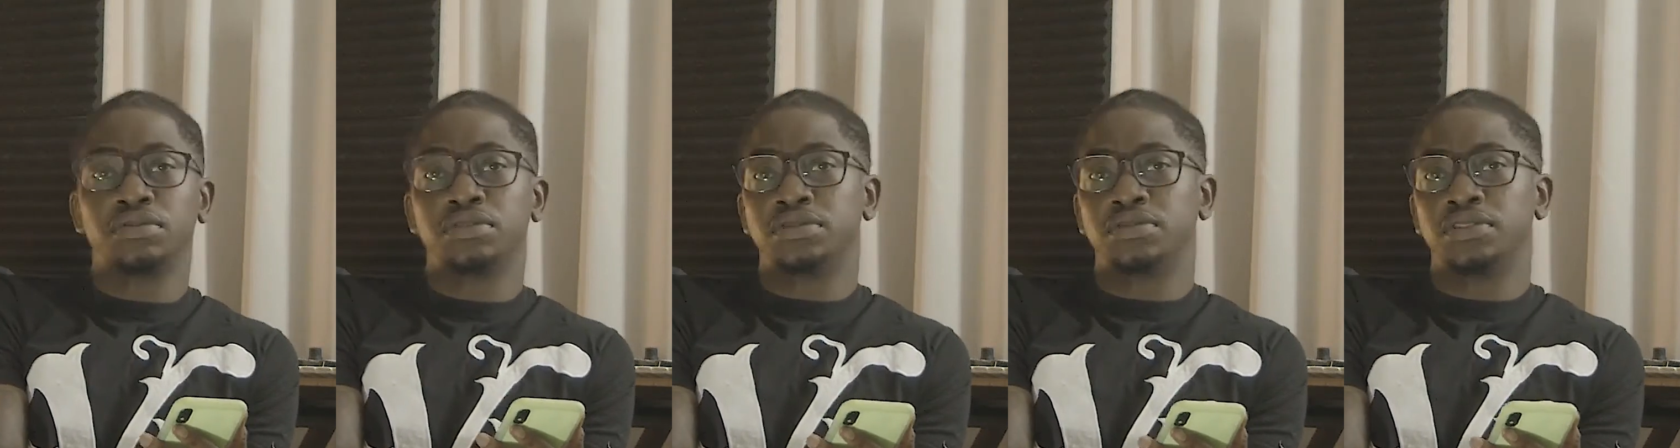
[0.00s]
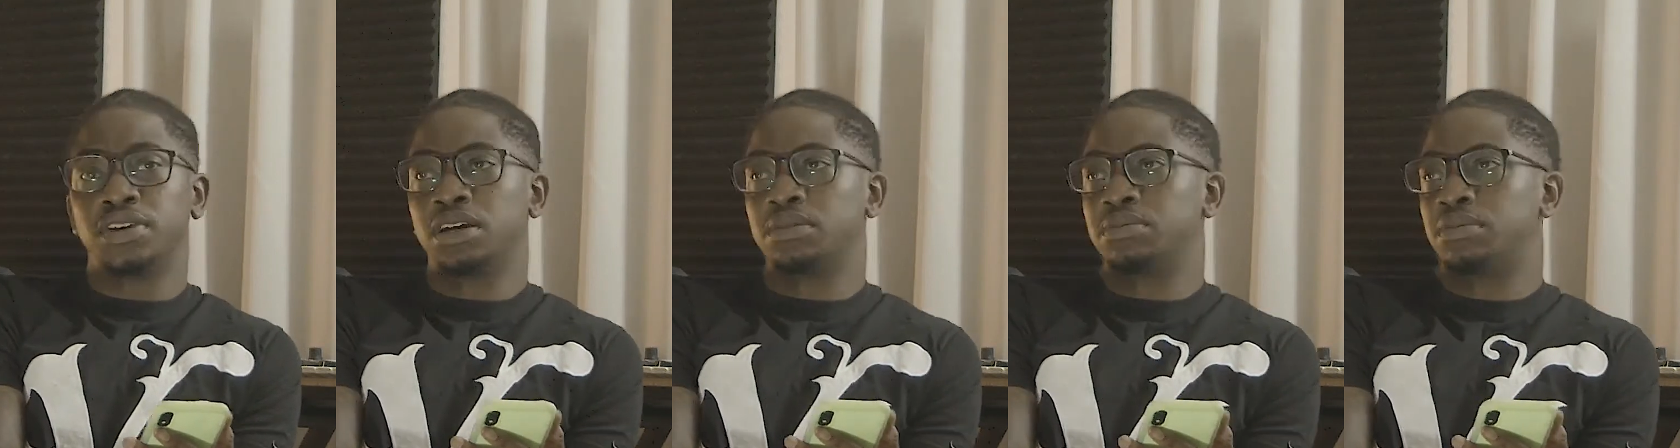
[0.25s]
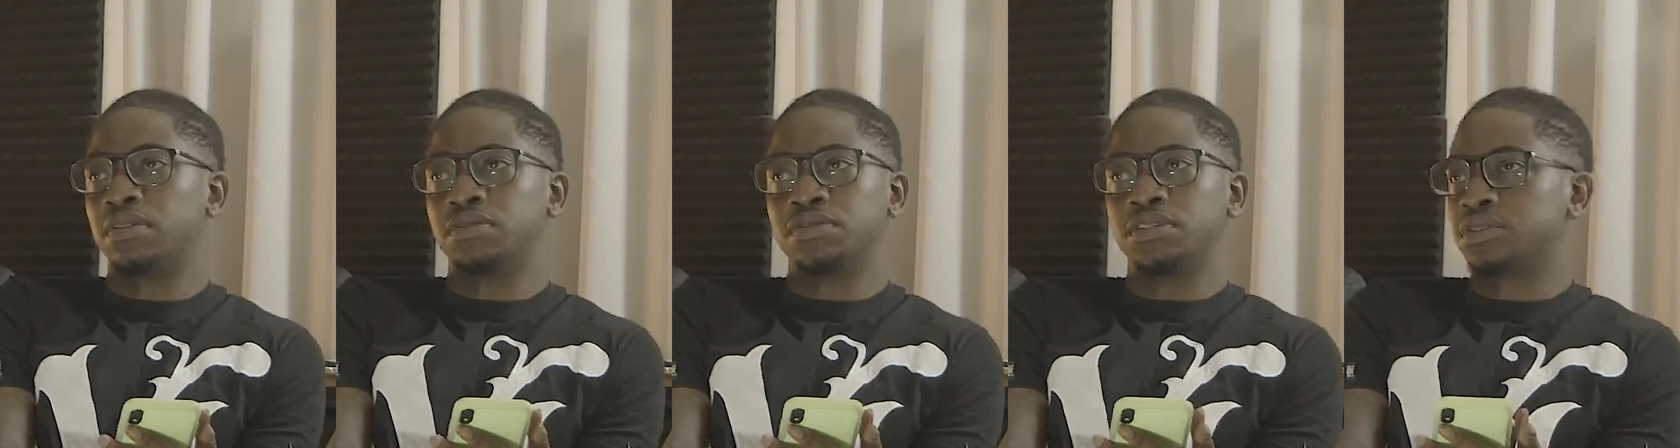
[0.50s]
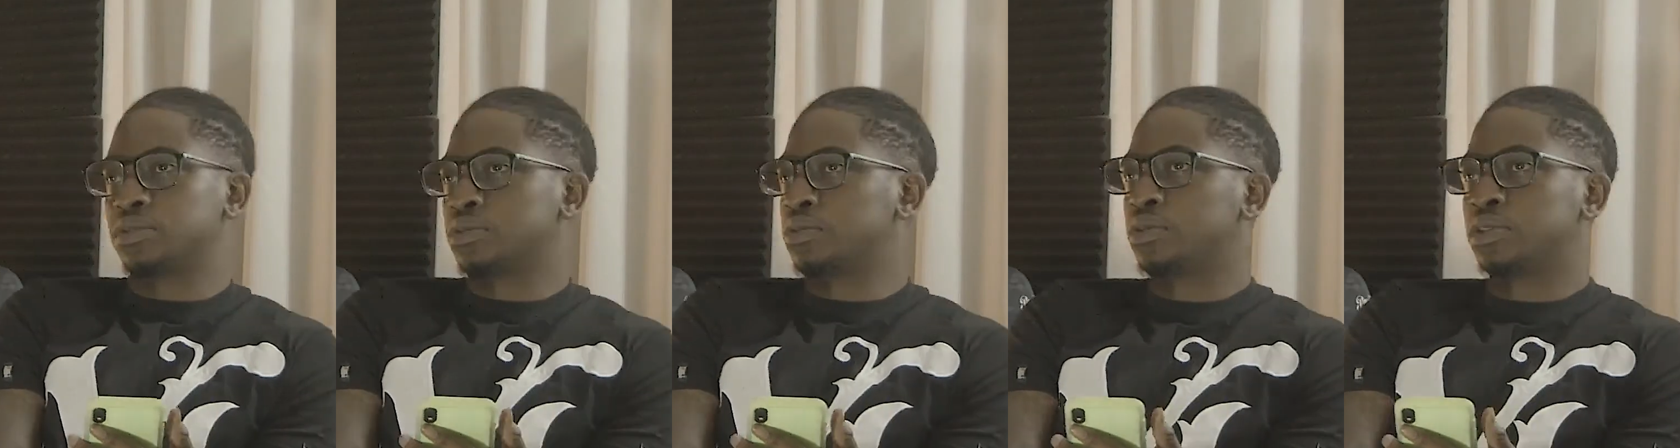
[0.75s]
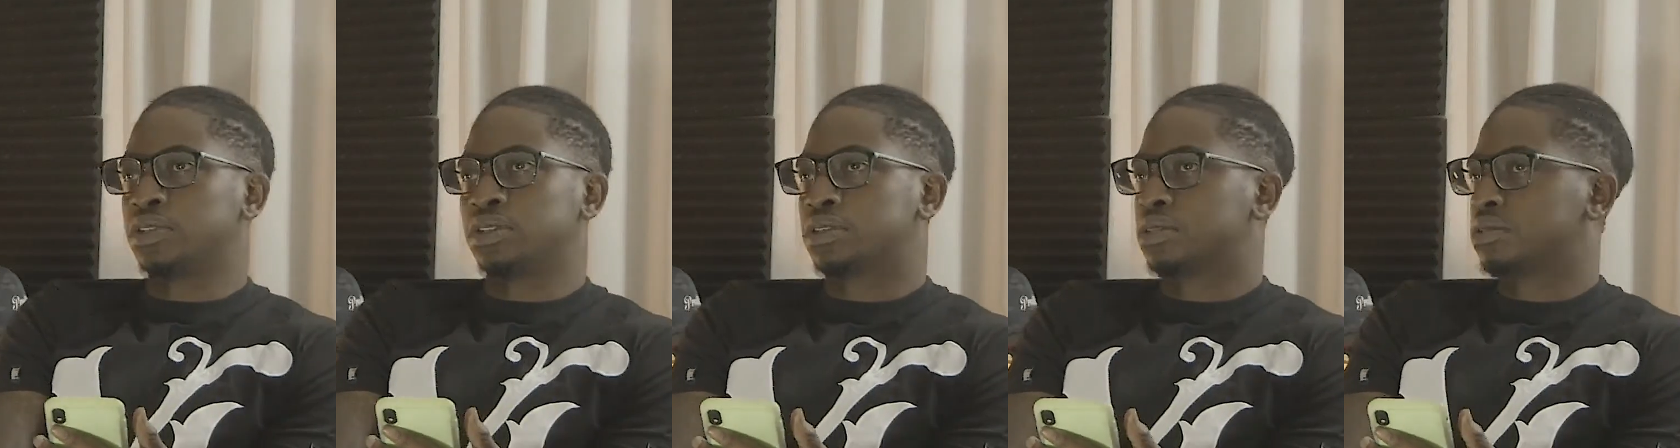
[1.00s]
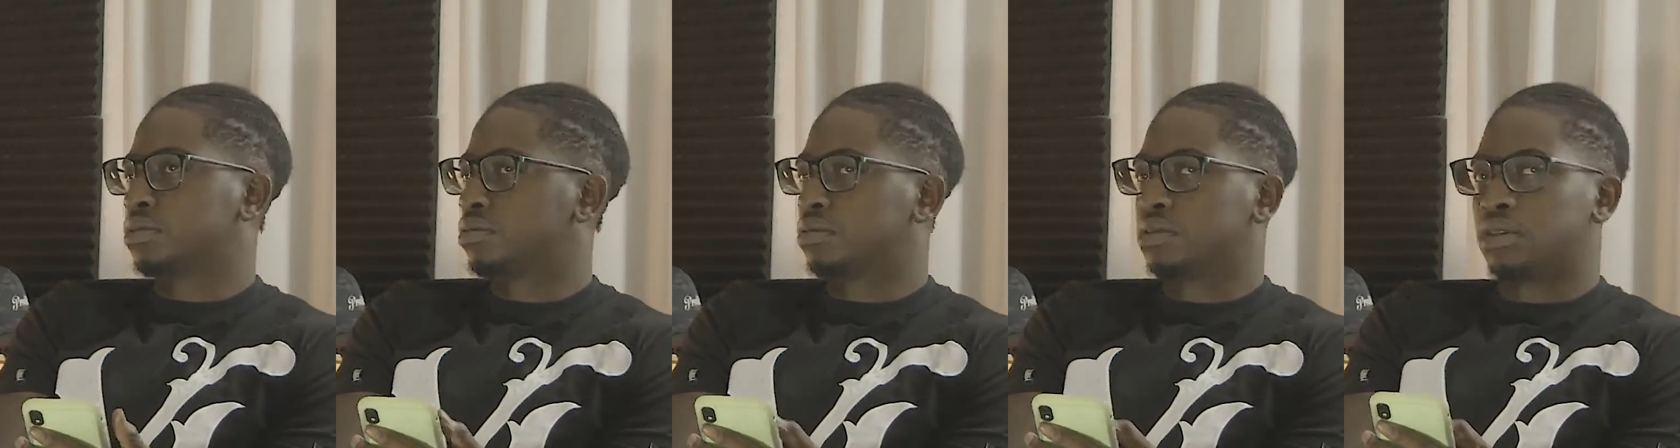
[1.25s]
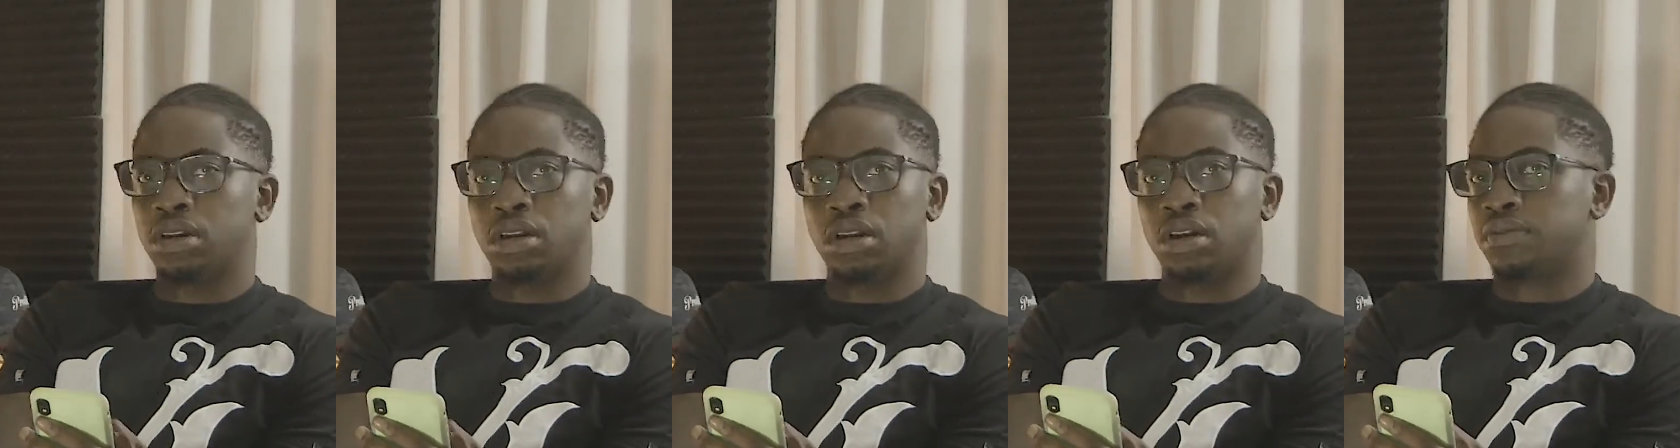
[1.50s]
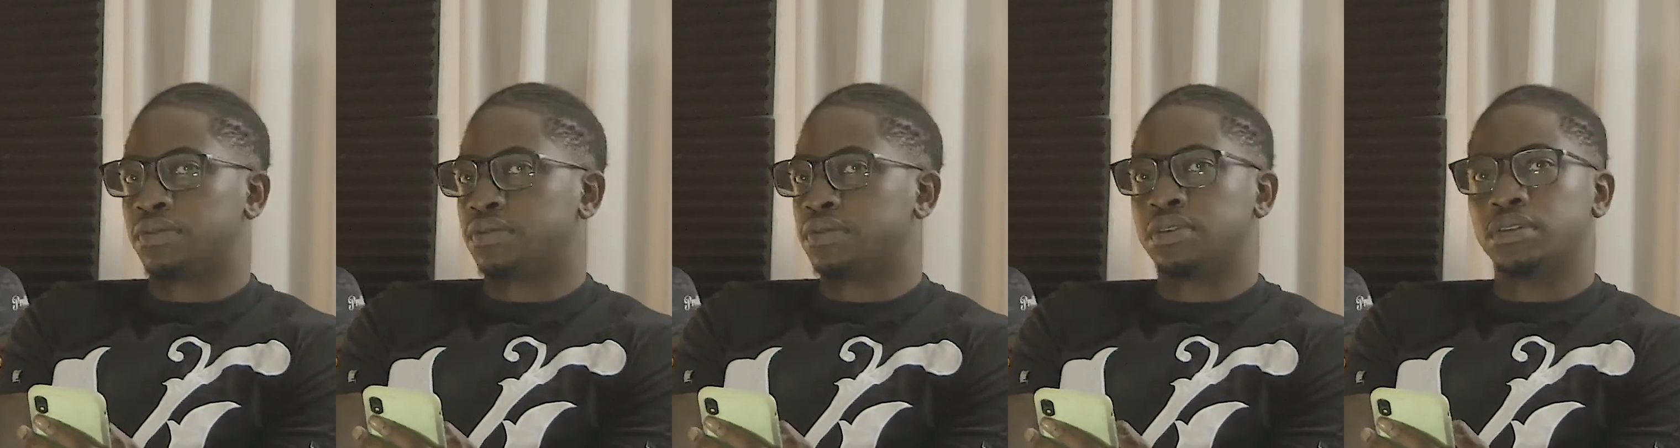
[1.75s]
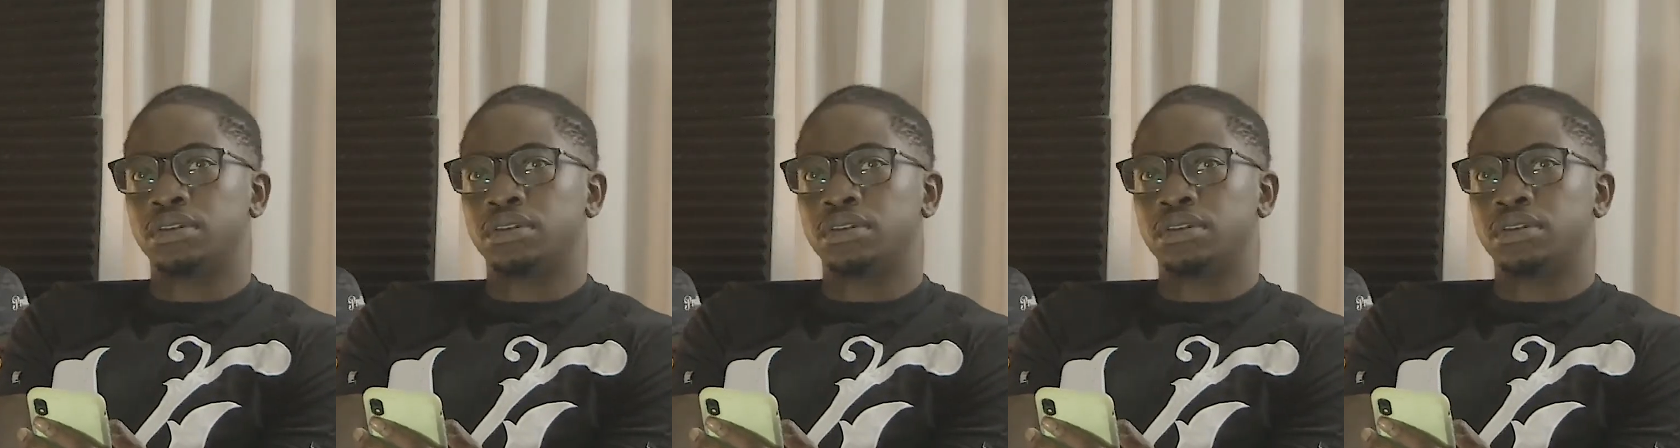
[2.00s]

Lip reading: his vibe. I've just always loved